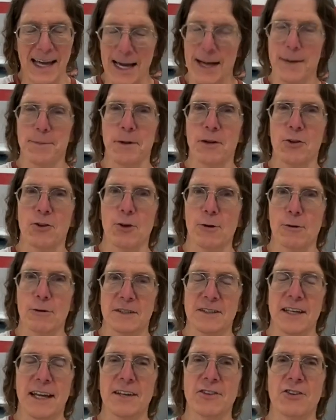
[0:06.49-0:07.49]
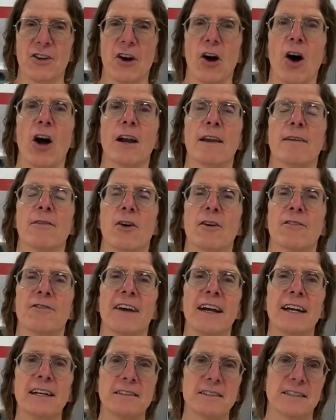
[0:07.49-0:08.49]
Happy Tuesday to all of our
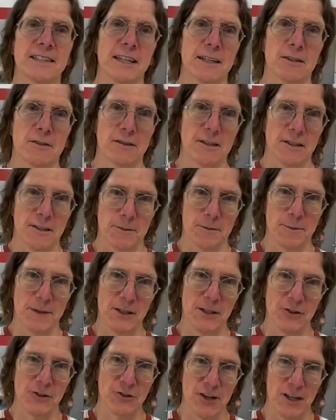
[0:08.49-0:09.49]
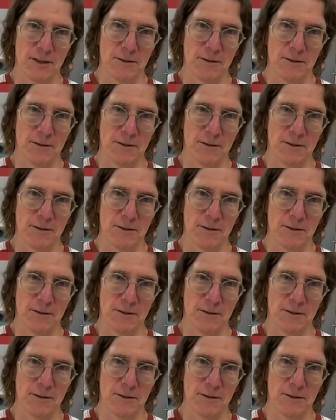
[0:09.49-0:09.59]
fans out there, PJ.